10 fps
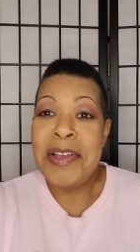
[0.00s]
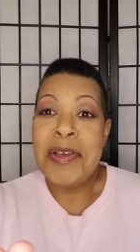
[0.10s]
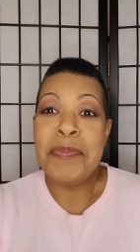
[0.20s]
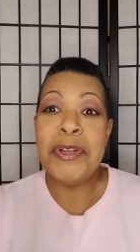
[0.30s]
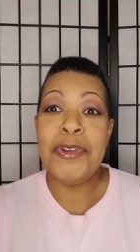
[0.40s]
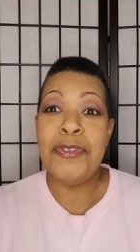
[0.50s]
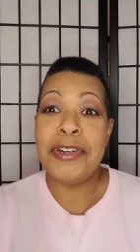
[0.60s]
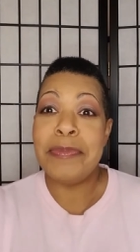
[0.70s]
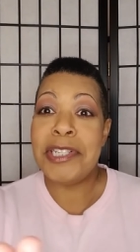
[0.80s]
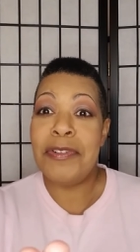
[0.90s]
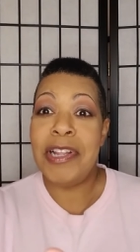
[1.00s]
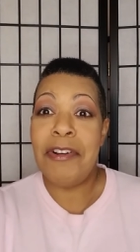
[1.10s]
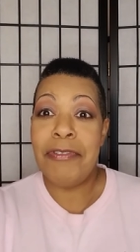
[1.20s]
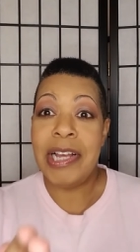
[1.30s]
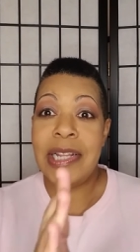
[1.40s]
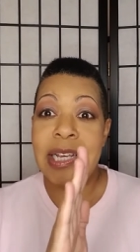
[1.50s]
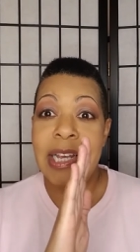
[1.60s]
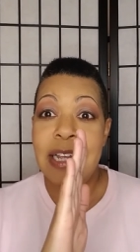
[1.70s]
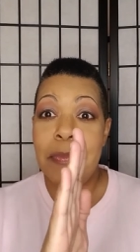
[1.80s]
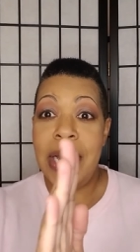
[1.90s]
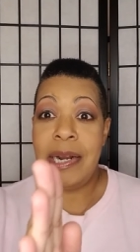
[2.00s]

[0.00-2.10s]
maneuvered himself directly in my